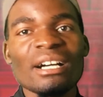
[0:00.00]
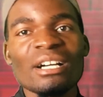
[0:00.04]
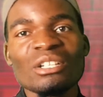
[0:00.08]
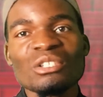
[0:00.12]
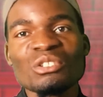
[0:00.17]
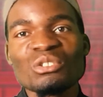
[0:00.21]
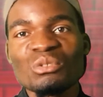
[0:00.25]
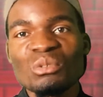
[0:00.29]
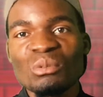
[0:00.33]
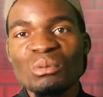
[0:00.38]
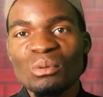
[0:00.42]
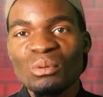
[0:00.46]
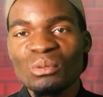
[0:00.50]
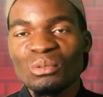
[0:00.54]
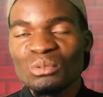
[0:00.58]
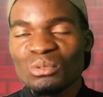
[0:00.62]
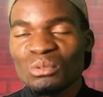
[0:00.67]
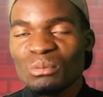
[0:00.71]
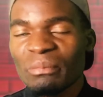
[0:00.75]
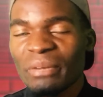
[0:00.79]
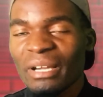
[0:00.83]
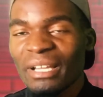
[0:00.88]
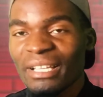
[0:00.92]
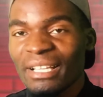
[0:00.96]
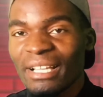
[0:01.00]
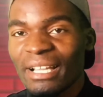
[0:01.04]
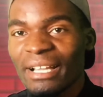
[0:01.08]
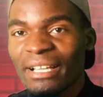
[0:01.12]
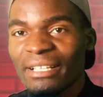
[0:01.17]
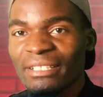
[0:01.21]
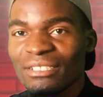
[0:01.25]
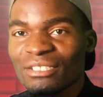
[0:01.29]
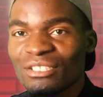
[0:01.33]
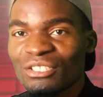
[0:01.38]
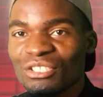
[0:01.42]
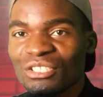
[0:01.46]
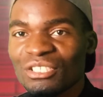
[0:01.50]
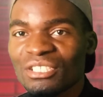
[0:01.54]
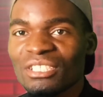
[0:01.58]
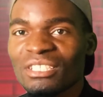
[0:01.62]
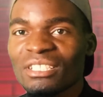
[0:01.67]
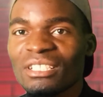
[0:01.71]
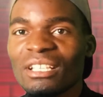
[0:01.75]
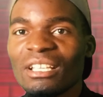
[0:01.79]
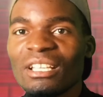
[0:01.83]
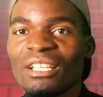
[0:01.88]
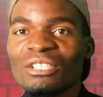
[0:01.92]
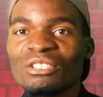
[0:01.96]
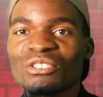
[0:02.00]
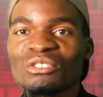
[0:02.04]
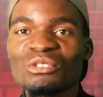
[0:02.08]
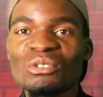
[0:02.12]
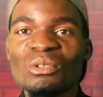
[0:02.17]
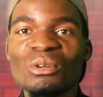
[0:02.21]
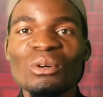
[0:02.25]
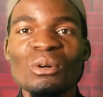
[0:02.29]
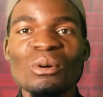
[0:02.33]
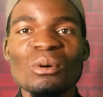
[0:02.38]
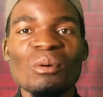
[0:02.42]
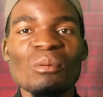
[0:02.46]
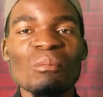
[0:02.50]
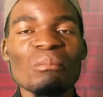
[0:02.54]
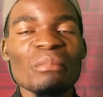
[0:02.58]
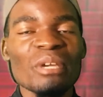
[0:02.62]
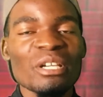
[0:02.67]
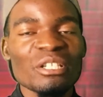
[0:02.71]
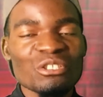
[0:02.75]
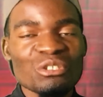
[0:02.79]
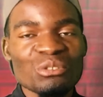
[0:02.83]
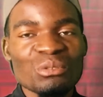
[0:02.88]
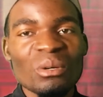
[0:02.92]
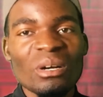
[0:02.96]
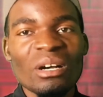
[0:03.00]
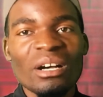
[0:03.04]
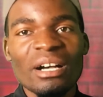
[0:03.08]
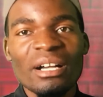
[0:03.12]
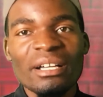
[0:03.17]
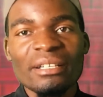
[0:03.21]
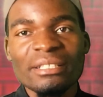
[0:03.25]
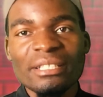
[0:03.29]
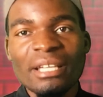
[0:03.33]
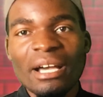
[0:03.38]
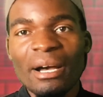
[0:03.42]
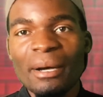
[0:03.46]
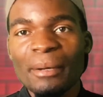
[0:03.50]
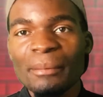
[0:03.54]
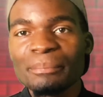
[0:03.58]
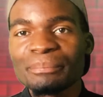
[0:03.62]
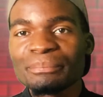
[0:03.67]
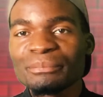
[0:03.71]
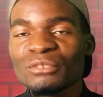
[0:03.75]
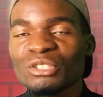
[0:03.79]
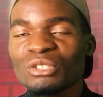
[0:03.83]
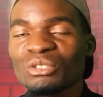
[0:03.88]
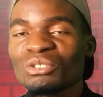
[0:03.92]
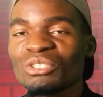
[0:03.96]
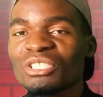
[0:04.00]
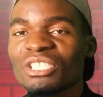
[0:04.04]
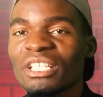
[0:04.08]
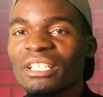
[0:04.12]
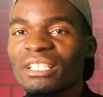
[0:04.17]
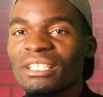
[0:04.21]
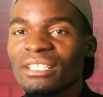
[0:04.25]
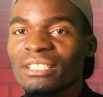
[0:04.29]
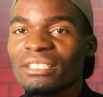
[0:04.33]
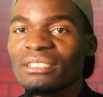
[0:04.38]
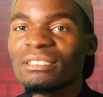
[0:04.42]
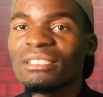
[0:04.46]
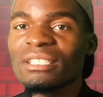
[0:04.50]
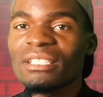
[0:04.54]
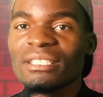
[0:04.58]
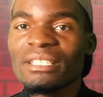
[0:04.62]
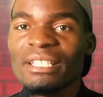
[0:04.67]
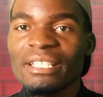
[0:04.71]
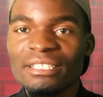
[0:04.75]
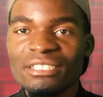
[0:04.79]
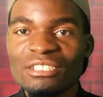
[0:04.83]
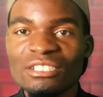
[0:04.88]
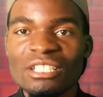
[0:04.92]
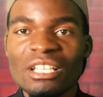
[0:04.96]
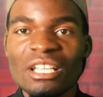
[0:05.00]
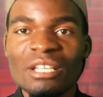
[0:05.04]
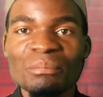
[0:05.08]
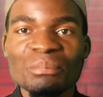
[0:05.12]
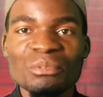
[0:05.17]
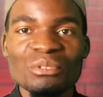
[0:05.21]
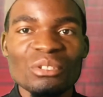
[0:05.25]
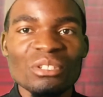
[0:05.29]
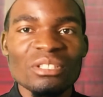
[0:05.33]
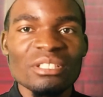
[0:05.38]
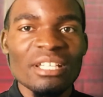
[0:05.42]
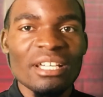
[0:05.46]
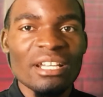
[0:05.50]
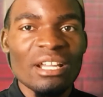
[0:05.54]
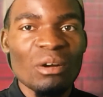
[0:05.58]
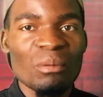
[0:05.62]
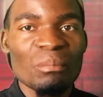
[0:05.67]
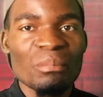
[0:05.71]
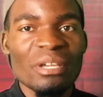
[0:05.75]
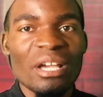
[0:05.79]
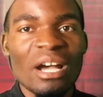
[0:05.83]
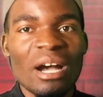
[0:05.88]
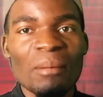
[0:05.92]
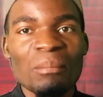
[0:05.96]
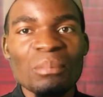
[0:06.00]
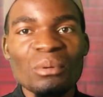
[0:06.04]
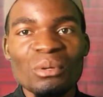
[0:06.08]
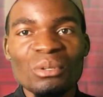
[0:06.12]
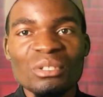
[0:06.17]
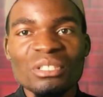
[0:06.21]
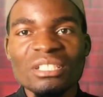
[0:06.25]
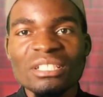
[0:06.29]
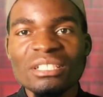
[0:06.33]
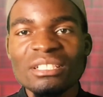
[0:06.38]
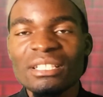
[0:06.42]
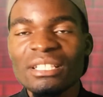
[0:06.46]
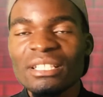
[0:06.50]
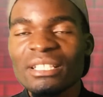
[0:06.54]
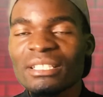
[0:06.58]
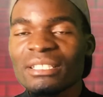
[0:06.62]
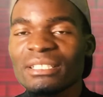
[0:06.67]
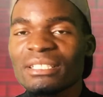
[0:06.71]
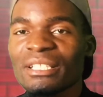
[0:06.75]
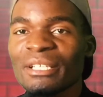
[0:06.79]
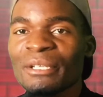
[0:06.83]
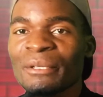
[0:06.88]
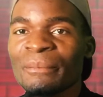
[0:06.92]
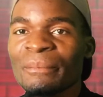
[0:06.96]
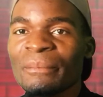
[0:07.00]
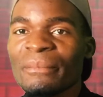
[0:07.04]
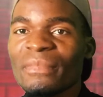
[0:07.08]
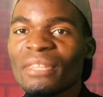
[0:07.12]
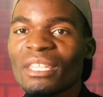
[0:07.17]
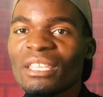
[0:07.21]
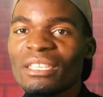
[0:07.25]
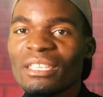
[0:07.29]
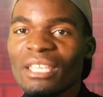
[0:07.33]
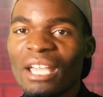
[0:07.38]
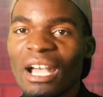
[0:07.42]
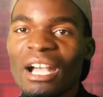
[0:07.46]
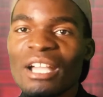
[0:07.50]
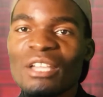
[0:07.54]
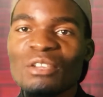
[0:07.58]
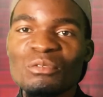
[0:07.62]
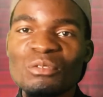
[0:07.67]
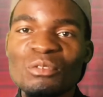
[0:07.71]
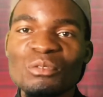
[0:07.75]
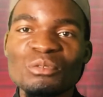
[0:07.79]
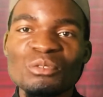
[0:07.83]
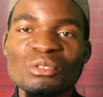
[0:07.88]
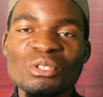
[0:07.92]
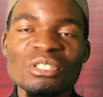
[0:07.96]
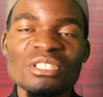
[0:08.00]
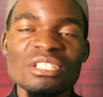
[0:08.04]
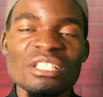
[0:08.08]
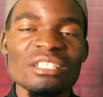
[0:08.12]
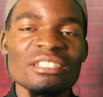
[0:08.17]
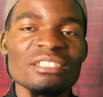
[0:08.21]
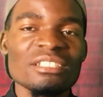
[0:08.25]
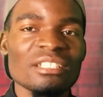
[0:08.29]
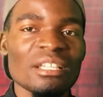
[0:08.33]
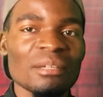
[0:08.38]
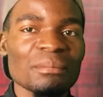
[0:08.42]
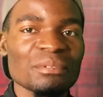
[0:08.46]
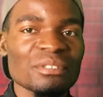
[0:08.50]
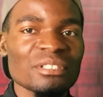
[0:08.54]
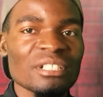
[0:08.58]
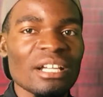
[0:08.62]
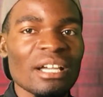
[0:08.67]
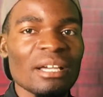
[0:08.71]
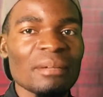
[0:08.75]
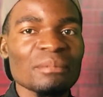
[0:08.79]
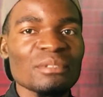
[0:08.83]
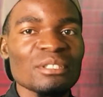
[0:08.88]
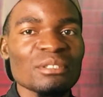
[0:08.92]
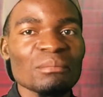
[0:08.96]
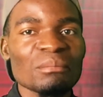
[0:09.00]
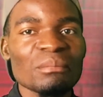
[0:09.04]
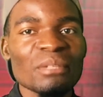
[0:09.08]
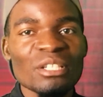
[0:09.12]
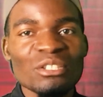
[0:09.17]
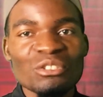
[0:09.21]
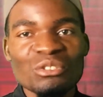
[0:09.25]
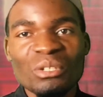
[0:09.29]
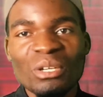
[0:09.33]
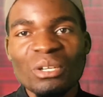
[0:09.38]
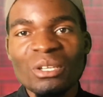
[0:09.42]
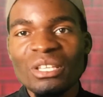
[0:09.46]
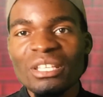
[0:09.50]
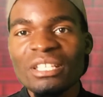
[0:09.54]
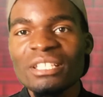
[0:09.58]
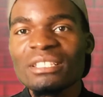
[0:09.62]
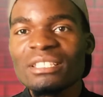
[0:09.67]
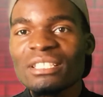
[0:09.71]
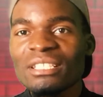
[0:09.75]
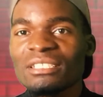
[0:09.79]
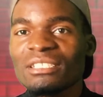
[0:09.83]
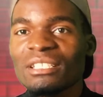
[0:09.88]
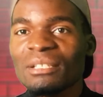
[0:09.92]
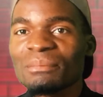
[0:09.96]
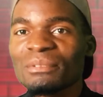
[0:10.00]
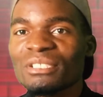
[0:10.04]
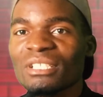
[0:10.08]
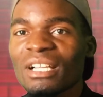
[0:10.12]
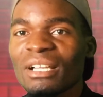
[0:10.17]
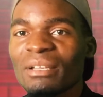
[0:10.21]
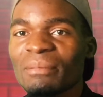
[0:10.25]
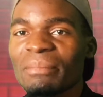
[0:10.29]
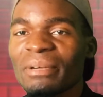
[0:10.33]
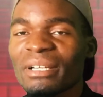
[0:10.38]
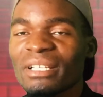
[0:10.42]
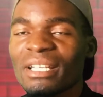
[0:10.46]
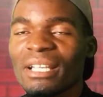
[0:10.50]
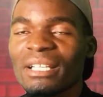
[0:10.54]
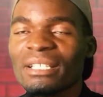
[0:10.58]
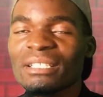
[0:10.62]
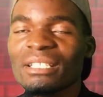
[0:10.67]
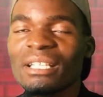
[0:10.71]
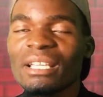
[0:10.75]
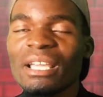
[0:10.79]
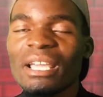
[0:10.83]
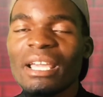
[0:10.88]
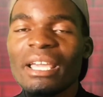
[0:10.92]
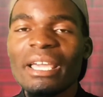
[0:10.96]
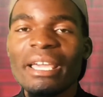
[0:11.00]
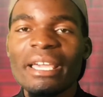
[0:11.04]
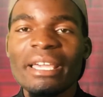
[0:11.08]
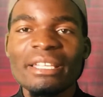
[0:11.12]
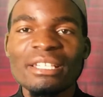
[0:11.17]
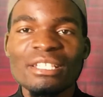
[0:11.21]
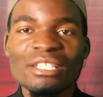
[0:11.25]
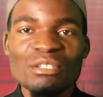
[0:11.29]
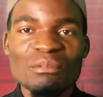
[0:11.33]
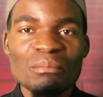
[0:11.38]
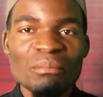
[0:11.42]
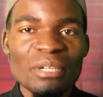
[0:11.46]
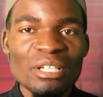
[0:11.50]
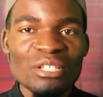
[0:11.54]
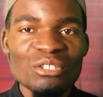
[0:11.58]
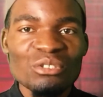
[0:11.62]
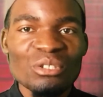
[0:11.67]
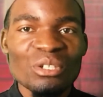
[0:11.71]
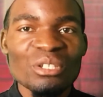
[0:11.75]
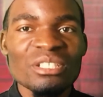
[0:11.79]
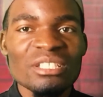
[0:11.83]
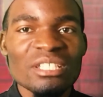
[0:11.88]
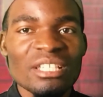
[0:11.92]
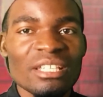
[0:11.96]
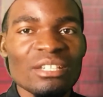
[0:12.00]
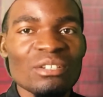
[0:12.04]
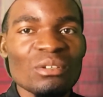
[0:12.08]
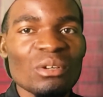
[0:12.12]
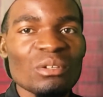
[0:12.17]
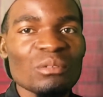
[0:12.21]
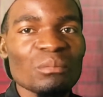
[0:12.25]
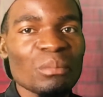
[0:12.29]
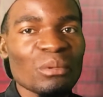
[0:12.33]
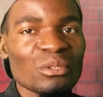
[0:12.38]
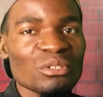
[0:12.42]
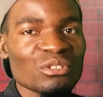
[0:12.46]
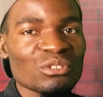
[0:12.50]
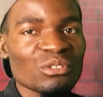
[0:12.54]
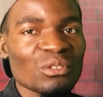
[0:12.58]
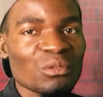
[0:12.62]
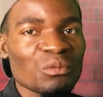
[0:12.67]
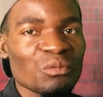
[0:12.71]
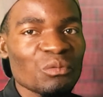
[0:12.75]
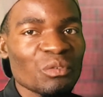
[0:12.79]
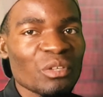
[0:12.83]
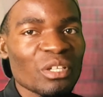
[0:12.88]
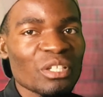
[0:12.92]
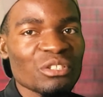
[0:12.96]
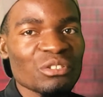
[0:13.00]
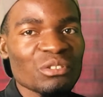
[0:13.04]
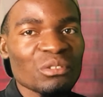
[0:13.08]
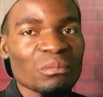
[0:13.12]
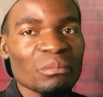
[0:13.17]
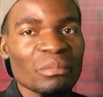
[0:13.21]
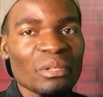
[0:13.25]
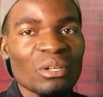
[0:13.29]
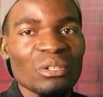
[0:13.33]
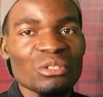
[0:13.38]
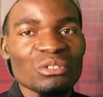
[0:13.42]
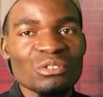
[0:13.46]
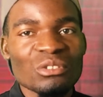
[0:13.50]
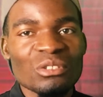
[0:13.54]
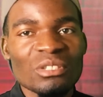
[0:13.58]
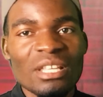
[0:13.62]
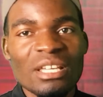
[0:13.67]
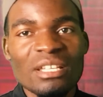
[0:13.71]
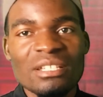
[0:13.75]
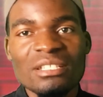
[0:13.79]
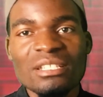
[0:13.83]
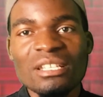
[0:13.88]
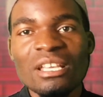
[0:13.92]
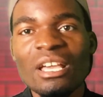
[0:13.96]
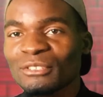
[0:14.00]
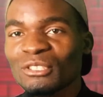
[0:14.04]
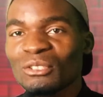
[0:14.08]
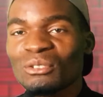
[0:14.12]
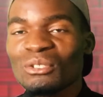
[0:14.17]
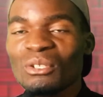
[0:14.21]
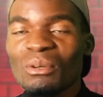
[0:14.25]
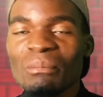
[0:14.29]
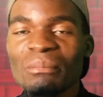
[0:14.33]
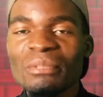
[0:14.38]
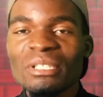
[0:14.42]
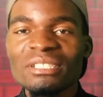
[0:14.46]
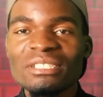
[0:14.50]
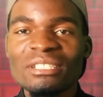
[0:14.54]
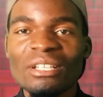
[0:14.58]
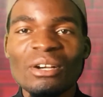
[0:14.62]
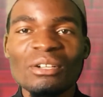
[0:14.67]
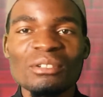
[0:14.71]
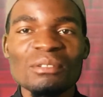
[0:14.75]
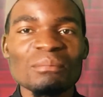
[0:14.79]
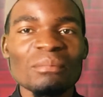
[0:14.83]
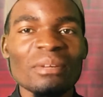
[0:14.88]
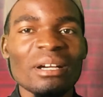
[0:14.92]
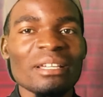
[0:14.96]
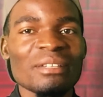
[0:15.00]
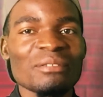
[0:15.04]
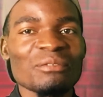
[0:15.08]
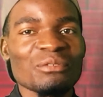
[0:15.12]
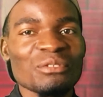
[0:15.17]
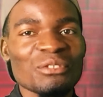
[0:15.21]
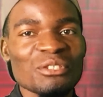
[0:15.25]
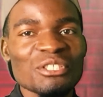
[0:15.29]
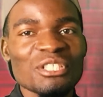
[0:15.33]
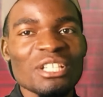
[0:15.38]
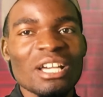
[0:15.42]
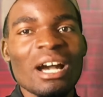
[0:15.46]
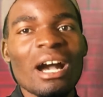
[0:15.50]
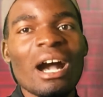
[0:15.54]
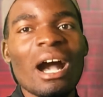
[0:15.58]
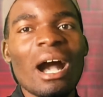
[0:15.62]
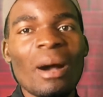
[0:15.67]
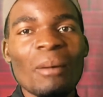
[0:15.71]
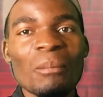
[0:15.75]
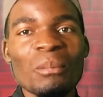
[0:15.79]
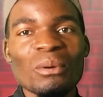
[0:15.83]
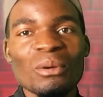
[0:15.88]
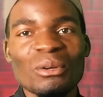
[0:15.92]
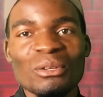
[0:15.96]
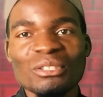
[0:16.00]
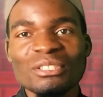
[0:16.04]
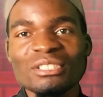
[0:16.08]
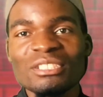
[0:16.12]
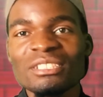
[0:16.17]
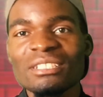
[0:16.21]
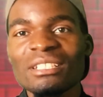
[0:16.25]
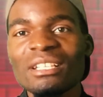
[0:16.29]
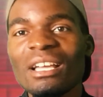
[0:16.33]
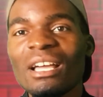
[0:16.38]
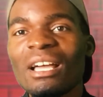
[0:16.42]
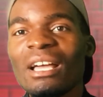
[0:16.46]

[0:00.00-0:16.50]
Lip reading: to my country. So make sure you check in the next episode that I'll be uploading. And yeah, if you've not yet subscribed, make sure you hit the subscribe button, and make sure you turn on post notification bell, so that you don't miss out my future uploads.